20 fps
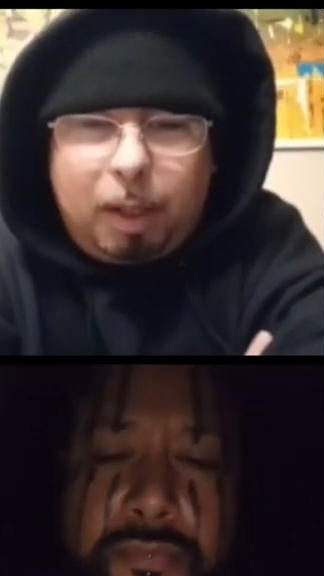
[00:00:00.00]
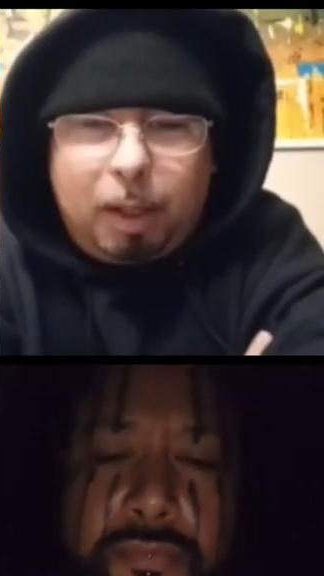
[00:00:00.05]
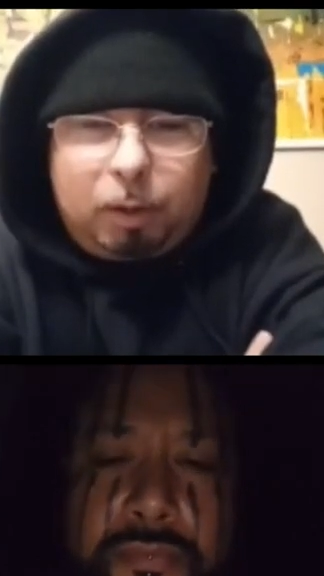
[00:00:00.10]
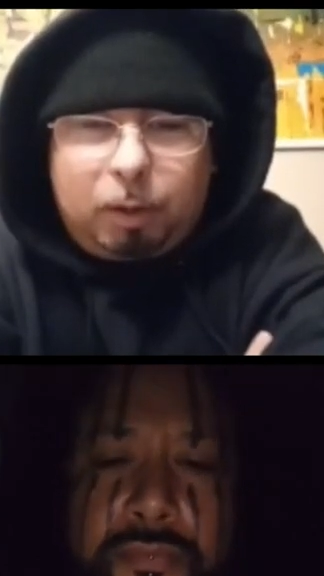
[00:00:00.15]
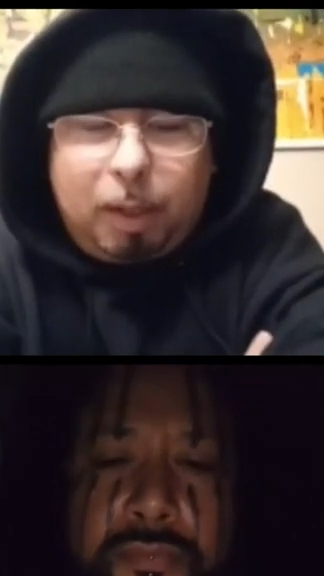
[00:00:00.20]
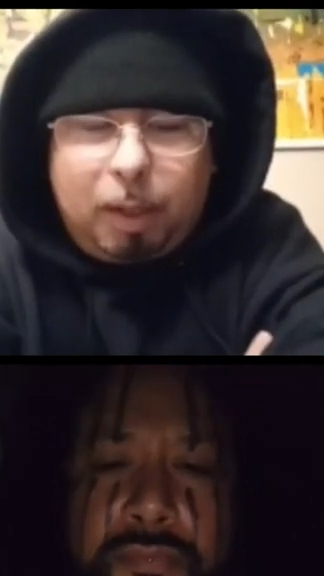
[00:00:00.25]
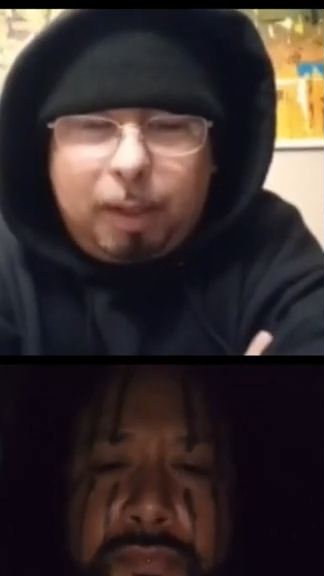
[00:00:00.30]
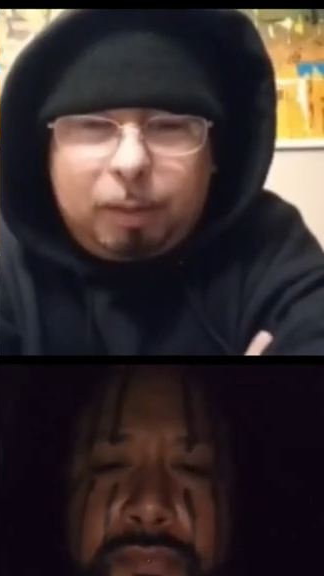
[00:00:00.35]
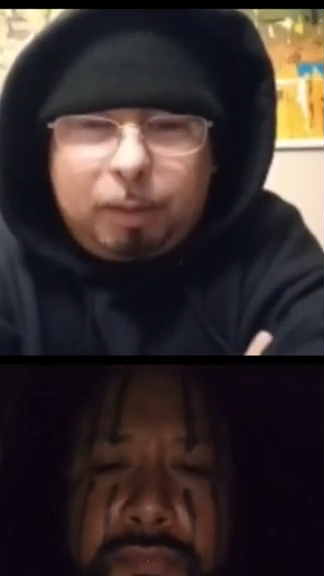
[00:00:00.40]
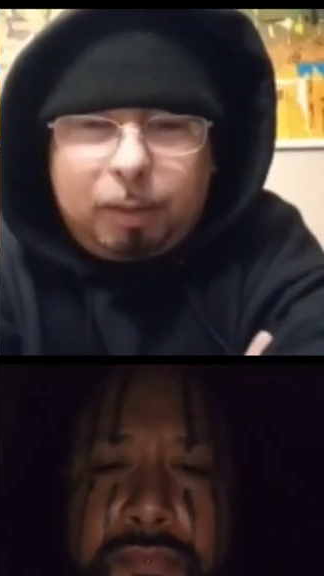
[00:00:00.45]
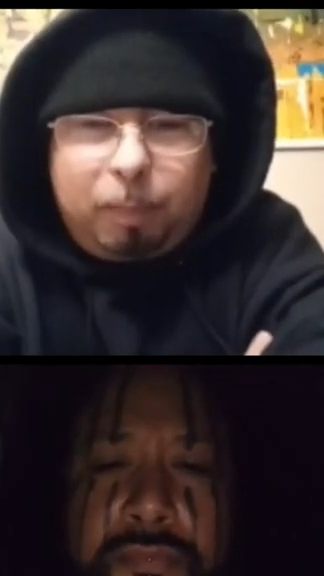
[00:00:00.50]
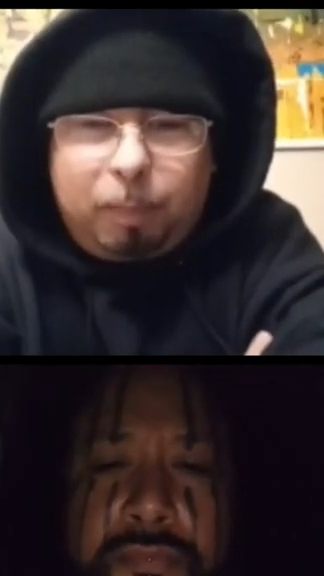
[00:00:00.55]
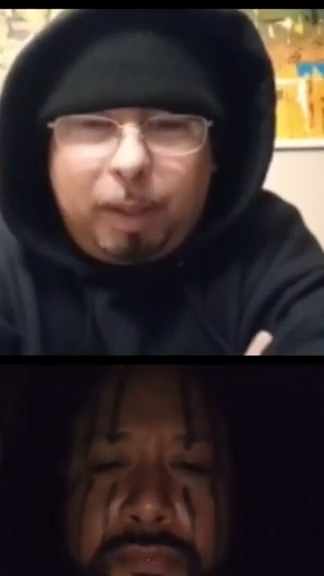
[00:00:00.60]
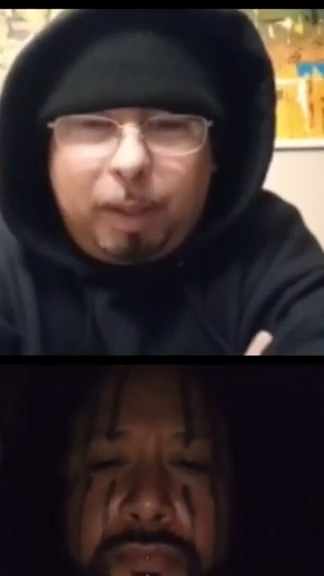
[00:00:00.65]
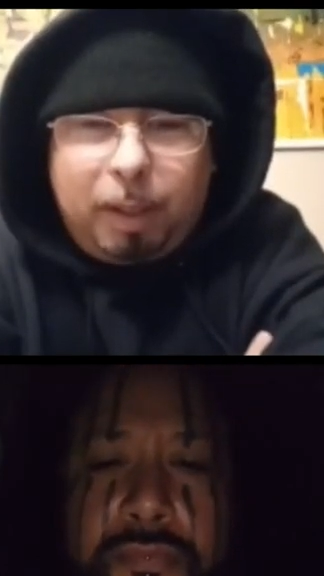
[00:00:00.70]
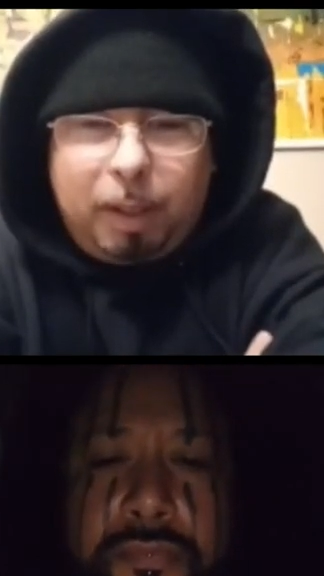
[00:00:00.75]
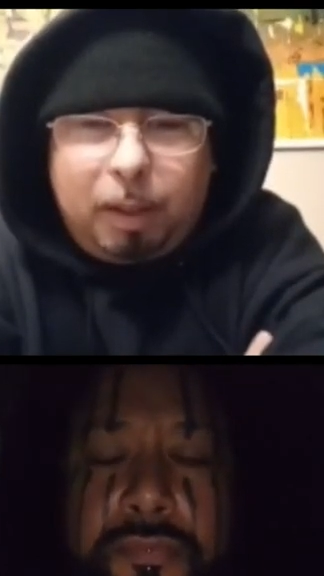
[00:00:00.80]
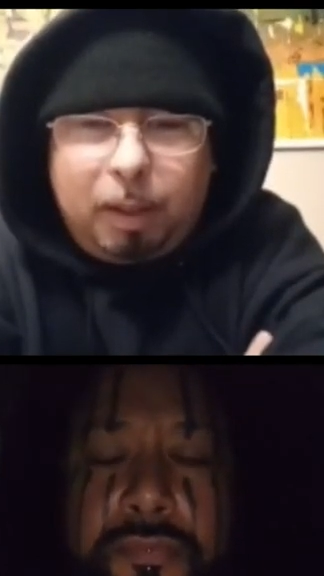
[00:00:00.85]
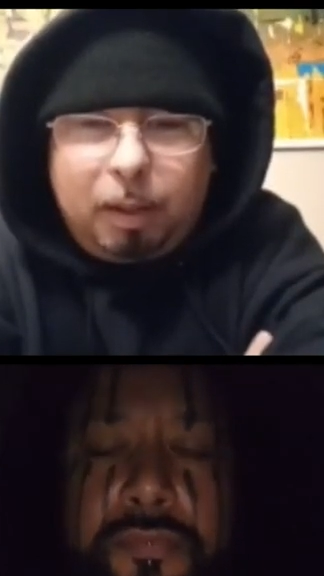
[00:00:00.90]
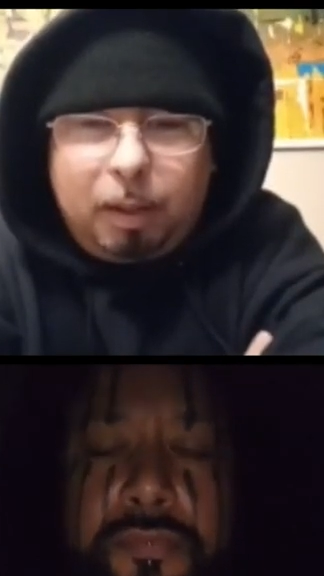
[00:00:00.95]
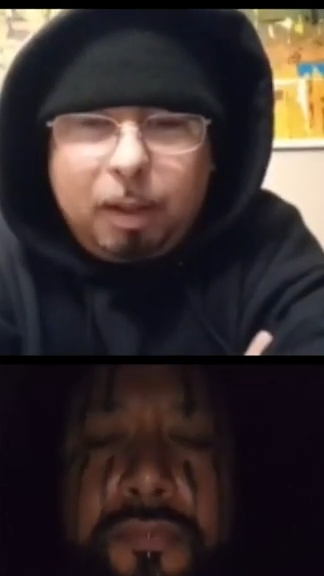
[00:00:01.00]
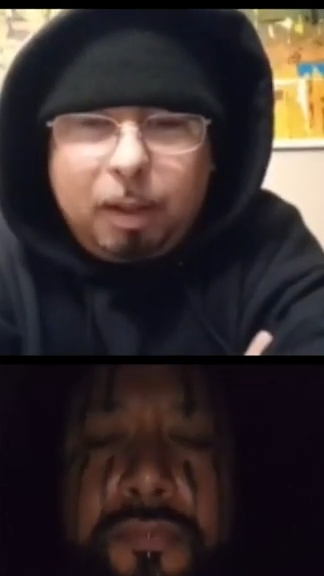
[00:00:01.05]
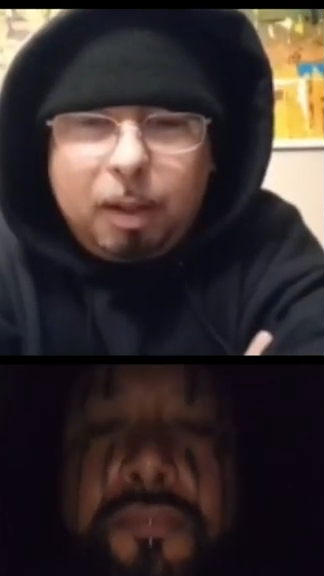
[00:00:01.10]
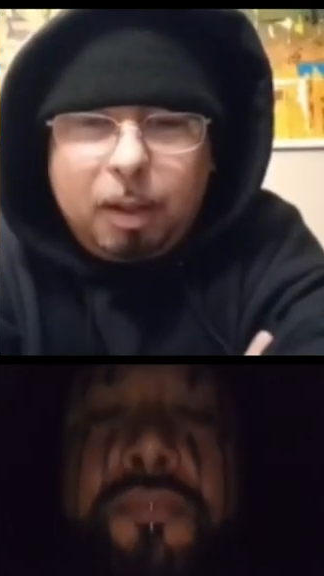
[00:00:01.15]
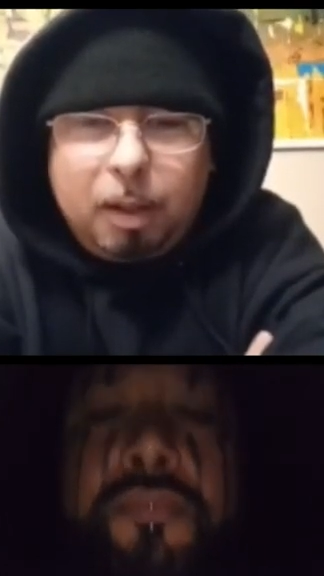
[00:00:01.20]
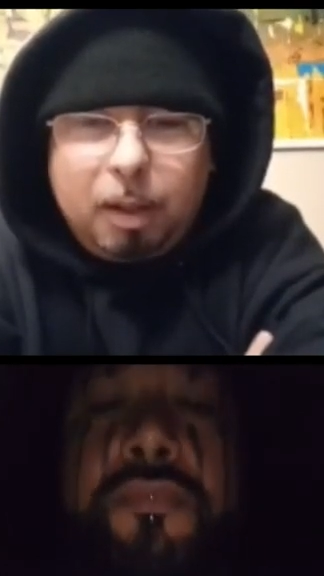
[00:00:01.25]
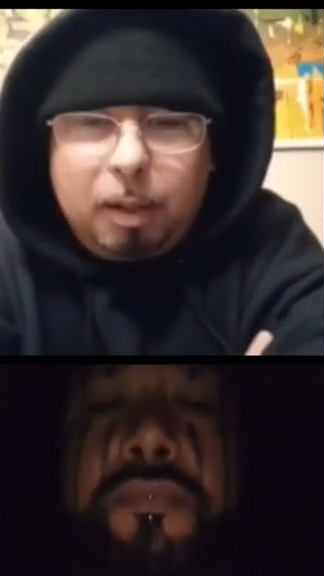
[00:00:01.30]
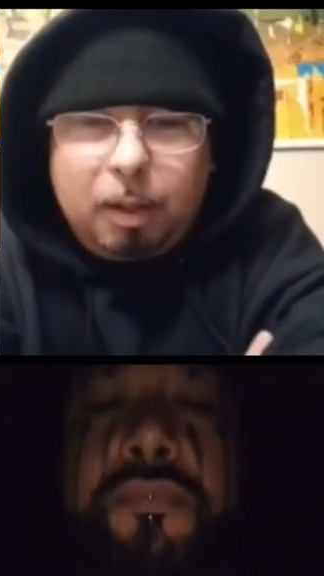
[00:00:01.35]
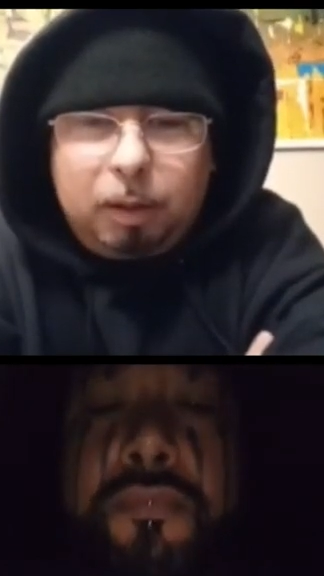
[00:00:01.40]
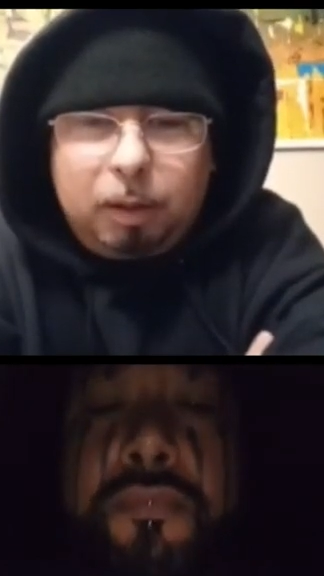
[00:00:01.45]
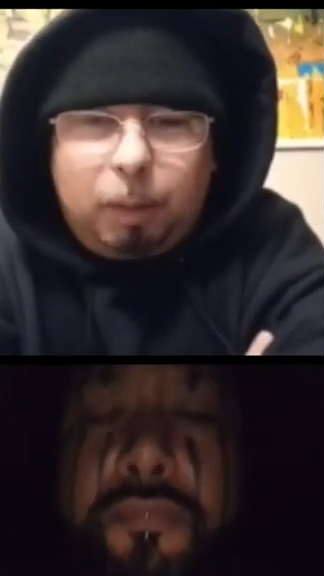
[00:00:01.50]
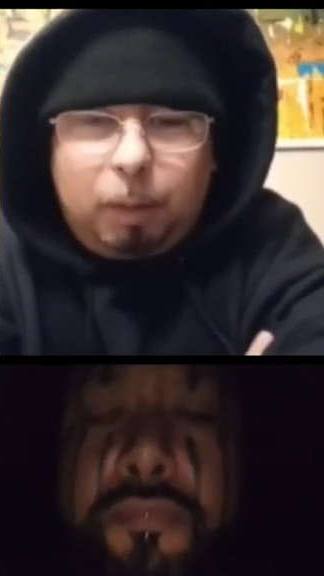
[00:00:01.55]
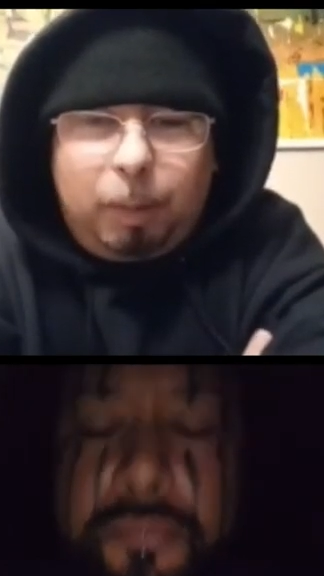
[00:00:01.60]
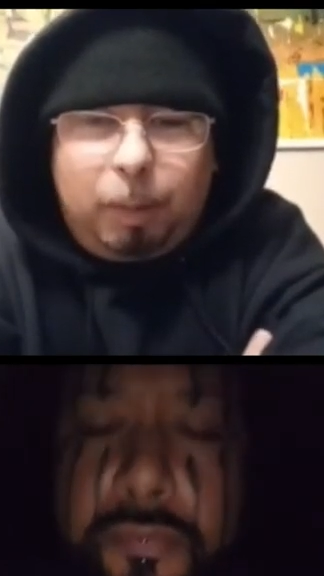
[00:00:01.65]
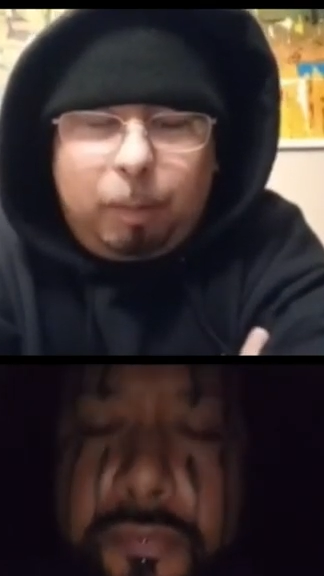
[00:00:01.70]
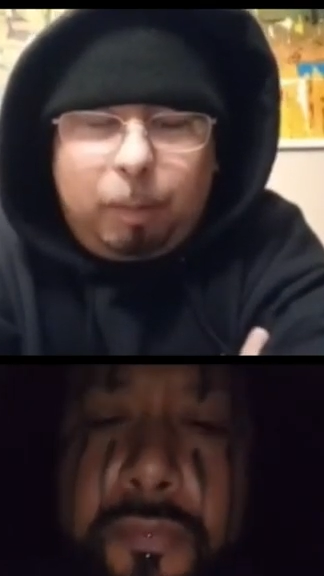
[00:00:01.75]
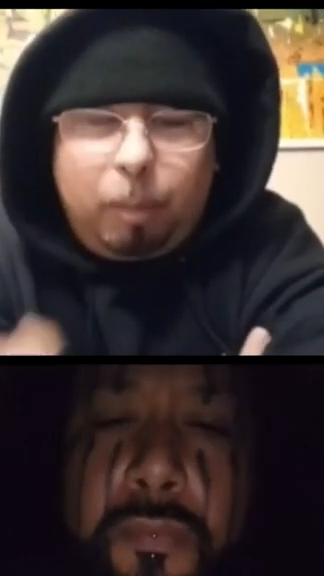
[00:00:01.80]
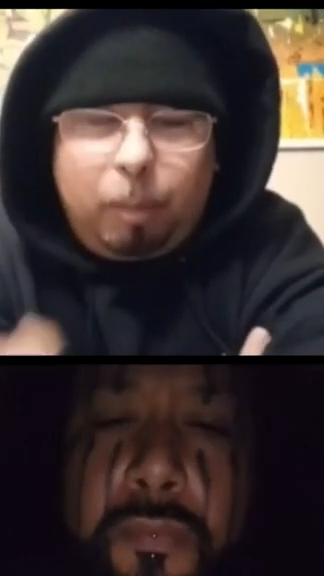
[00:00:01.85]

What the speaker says: I try to explain it to people.